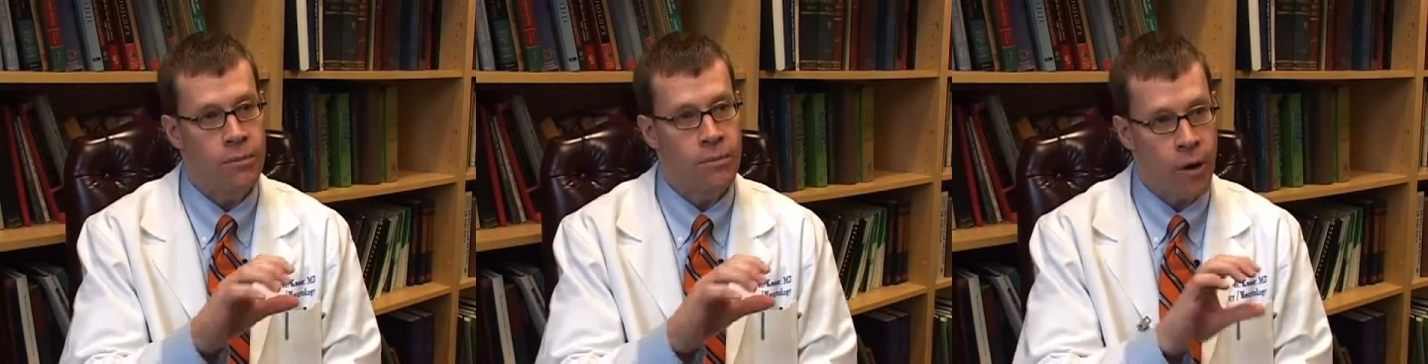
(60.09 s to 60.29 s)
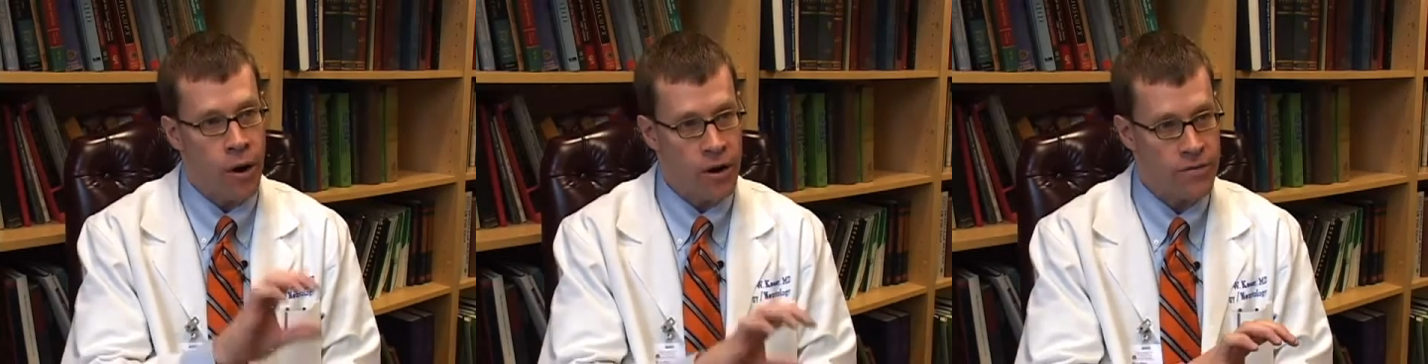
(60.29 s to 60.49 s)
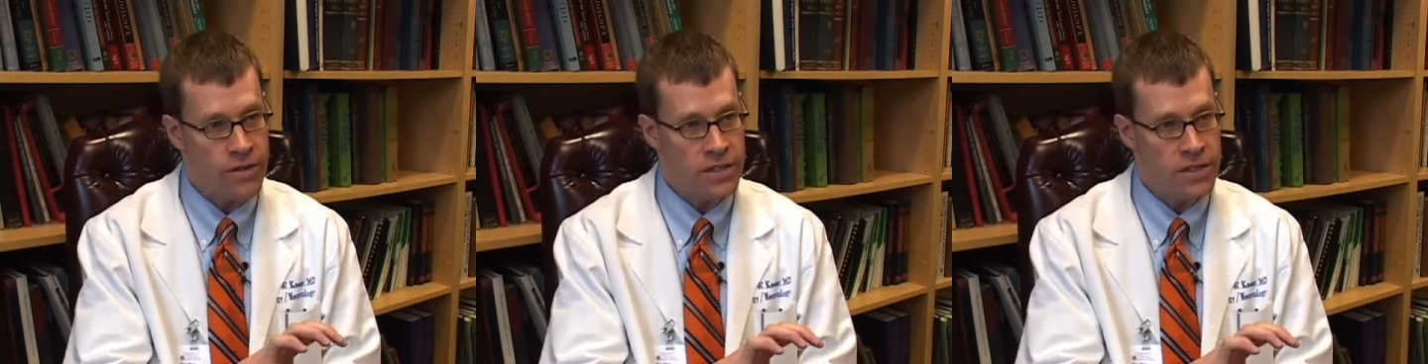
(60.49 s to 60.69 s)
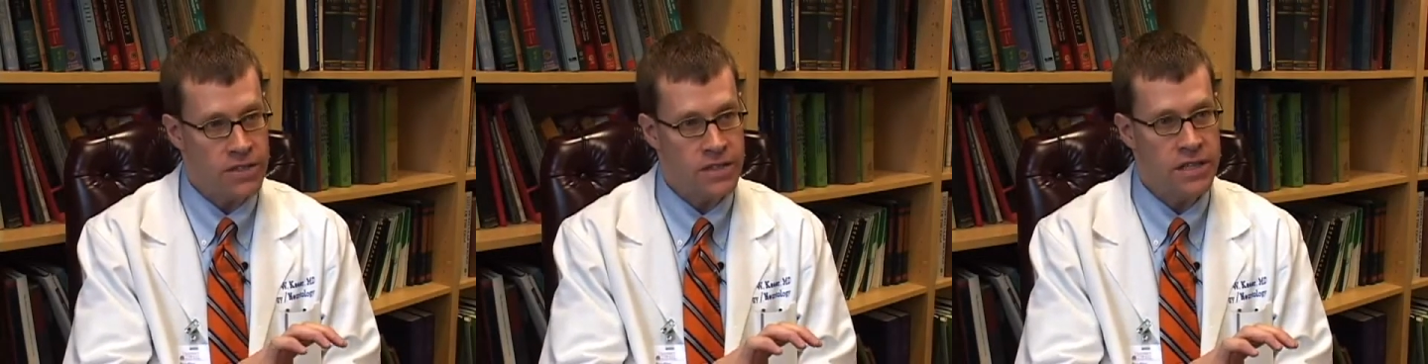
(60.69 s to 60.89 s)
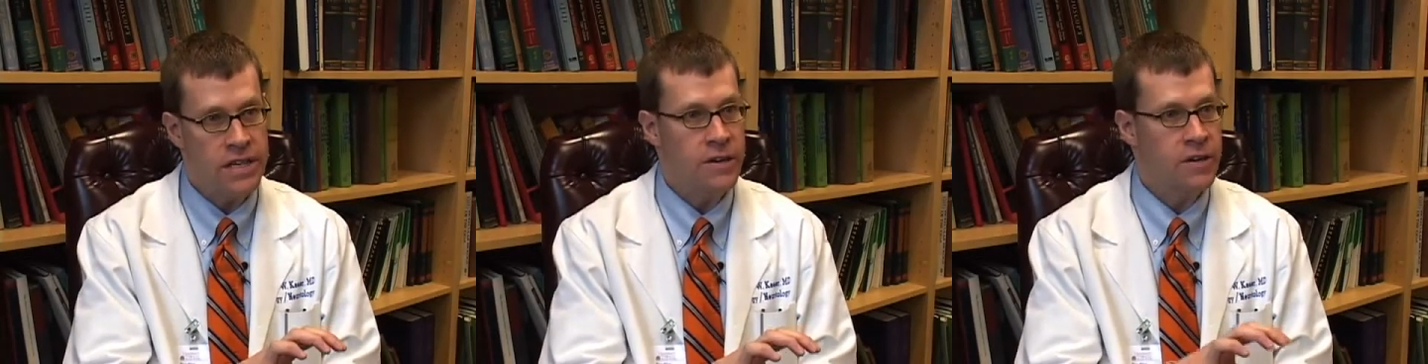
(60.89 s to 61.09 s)
Part of it is
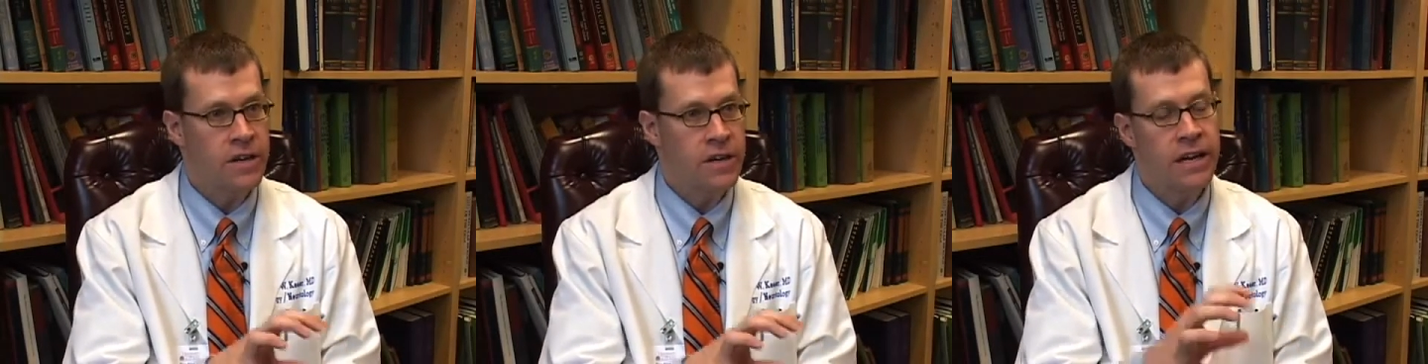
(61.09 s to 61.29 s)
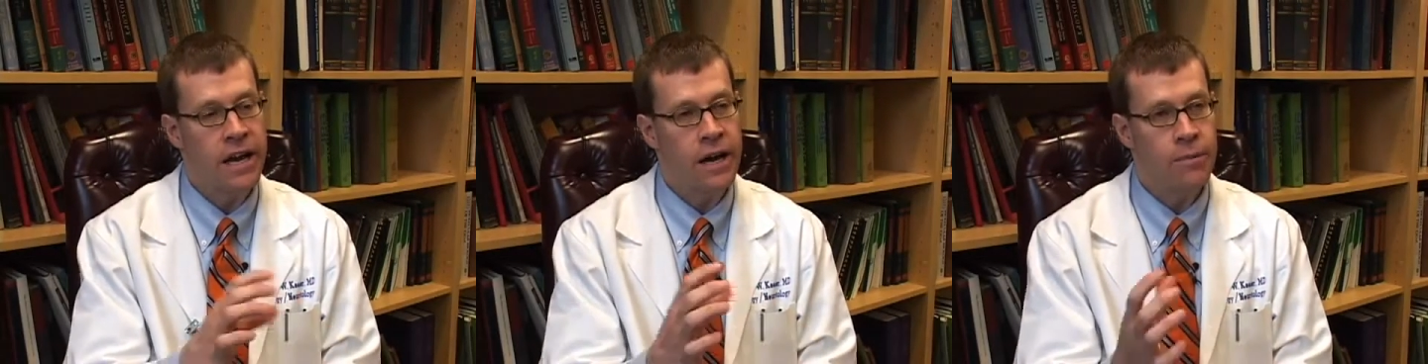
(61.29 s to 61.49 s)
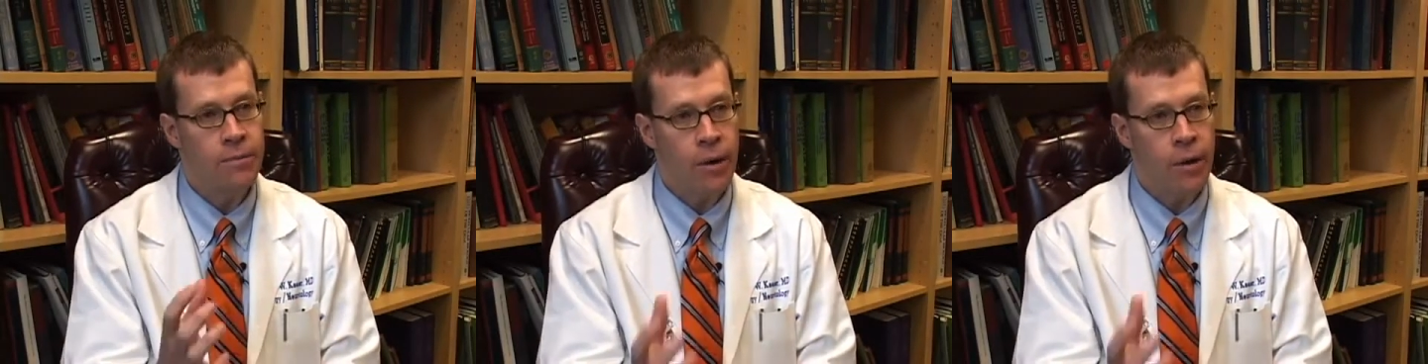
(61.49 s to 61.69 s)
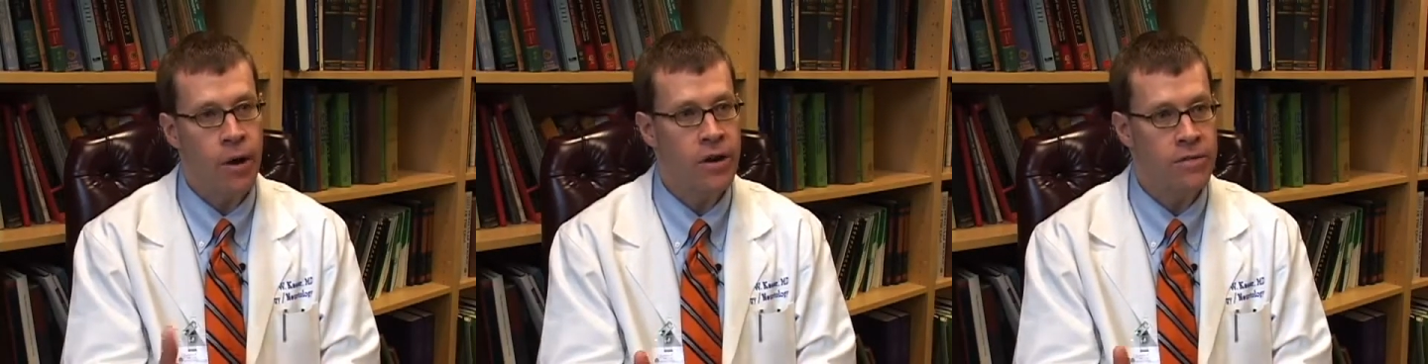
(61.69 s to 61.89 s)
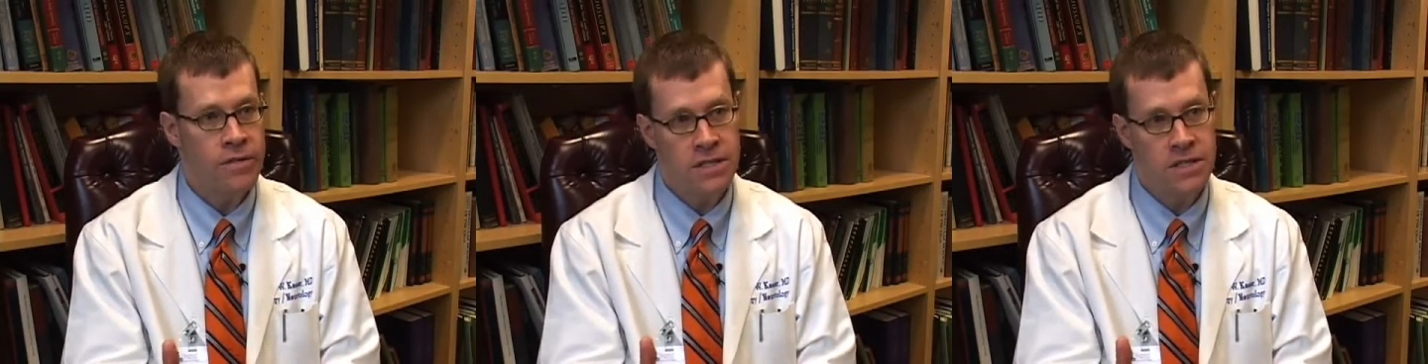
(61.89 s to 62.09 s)
in the ear canal,
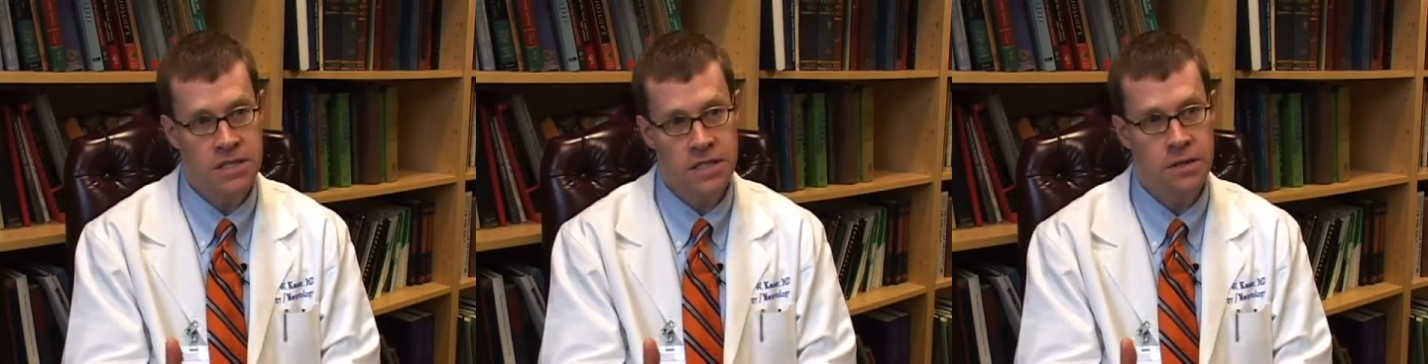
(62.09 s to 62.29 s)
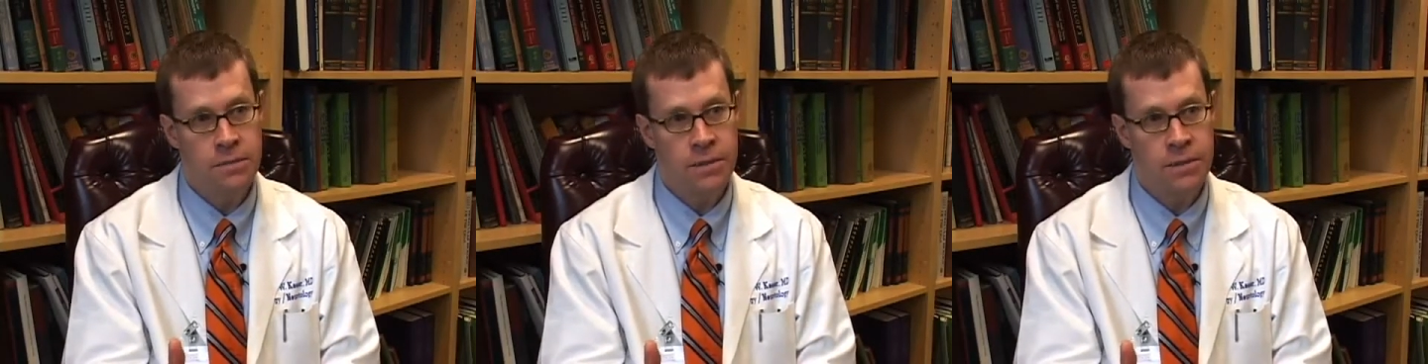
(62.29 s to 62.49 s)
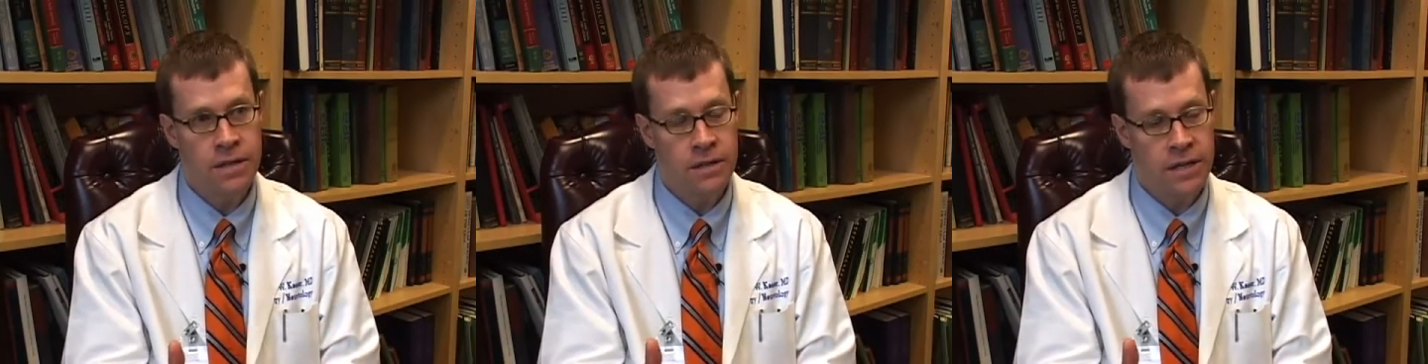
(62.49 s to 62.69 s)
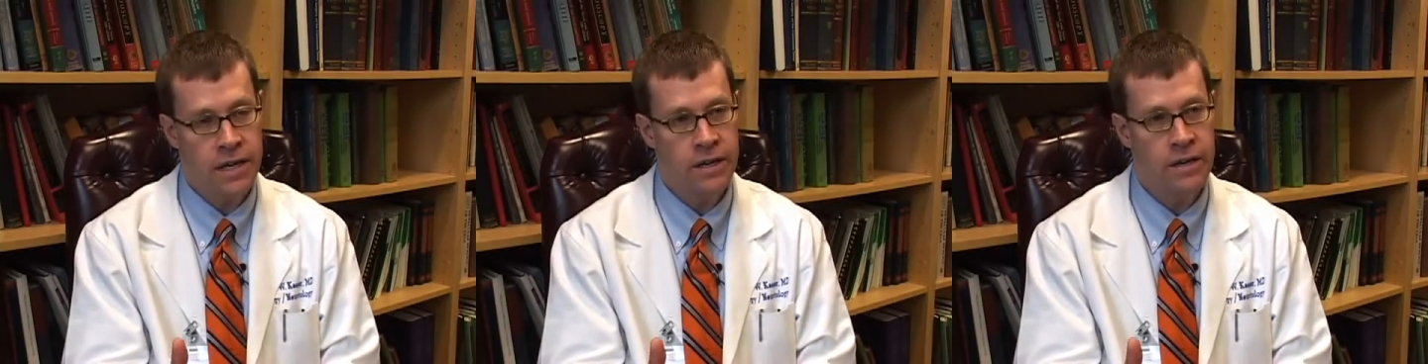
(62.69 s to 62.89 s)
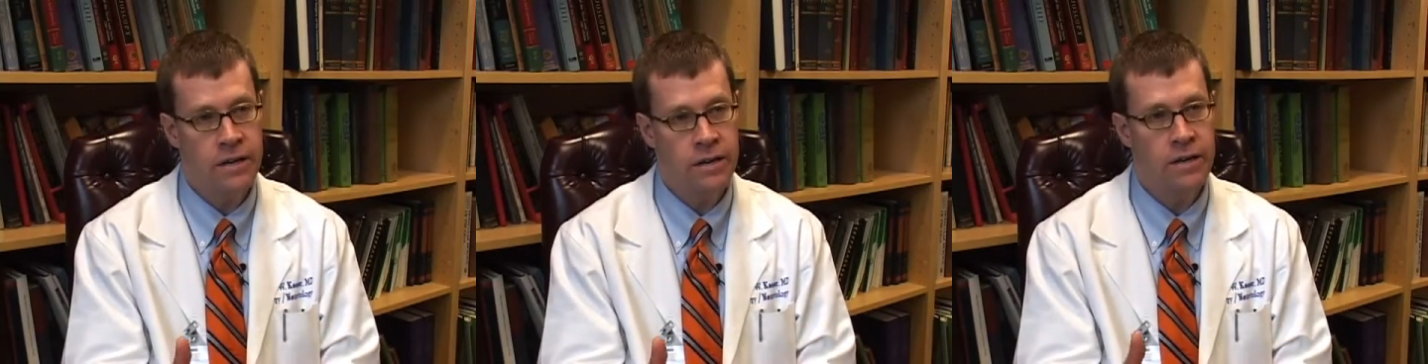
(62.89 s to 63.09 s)
part of it is in the middle
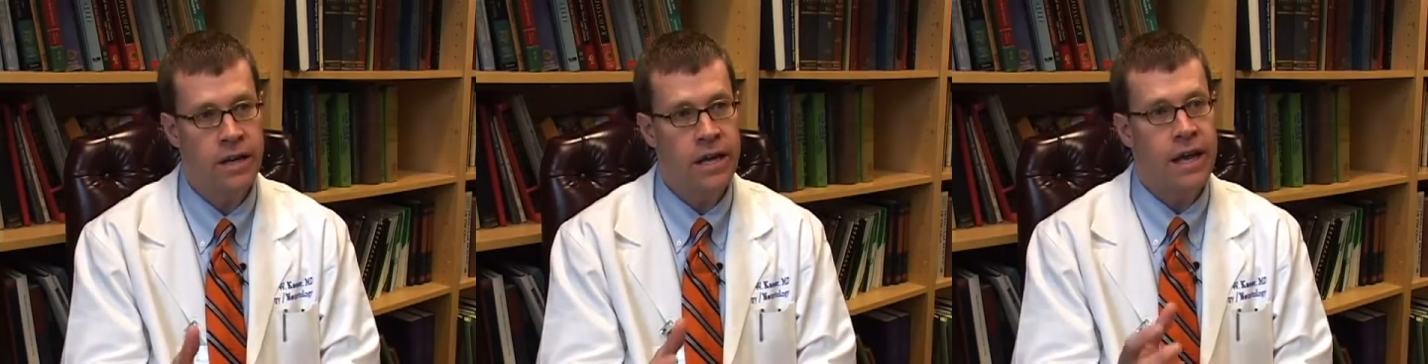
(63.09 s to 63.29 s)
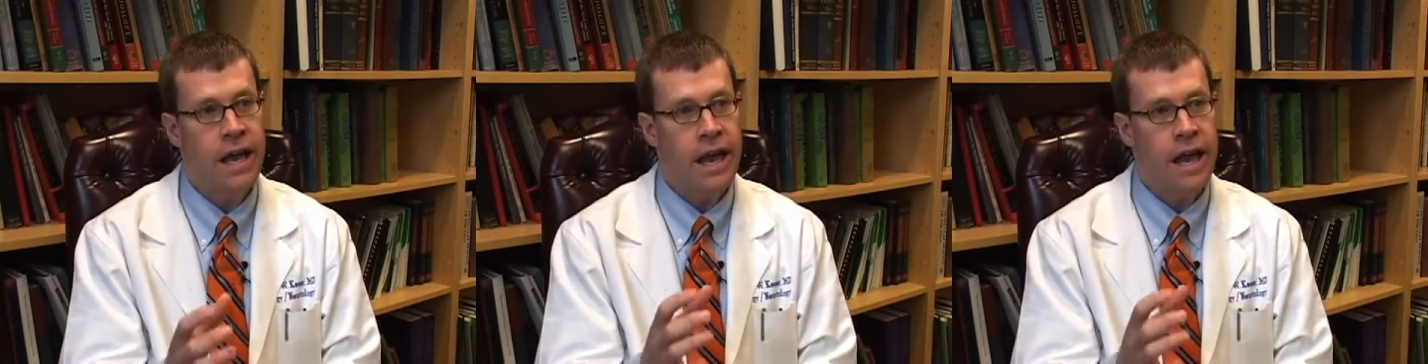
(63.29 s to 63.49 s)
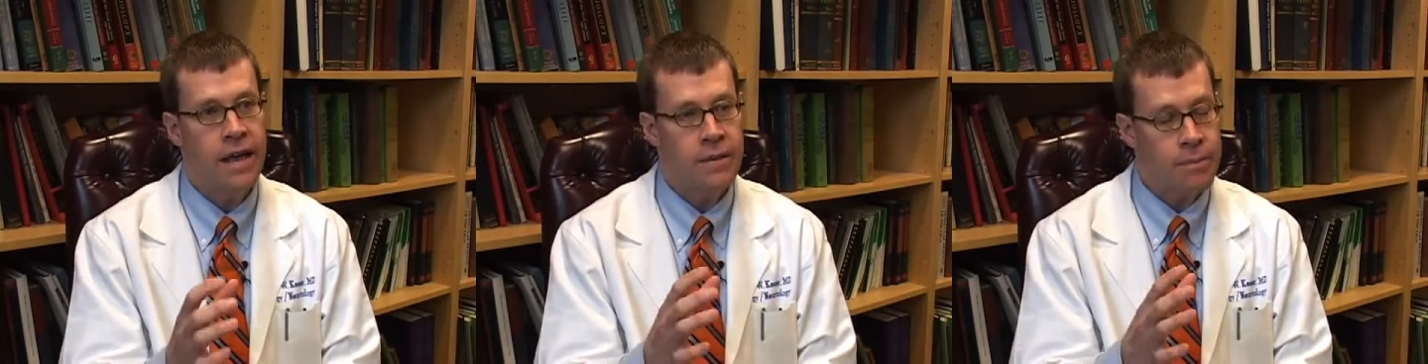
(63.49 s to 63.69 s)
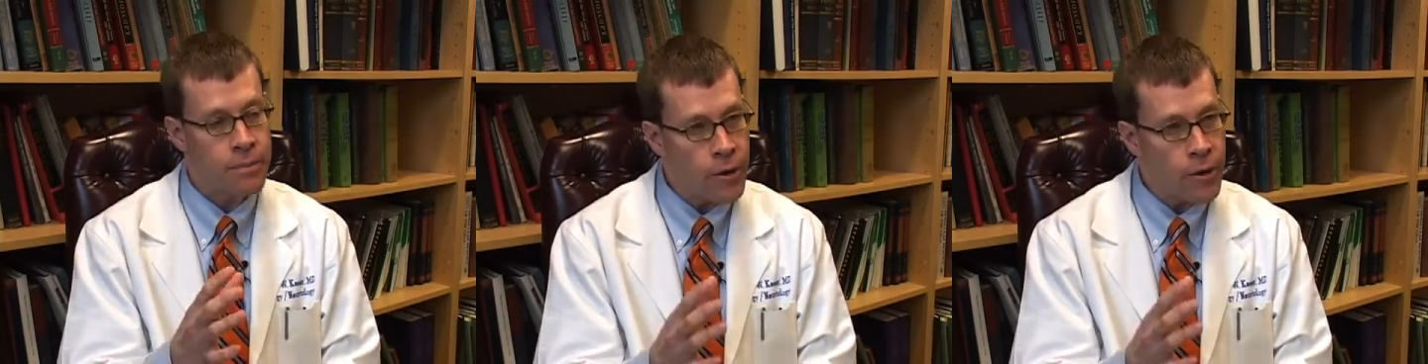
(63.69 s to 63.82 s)
ear, and the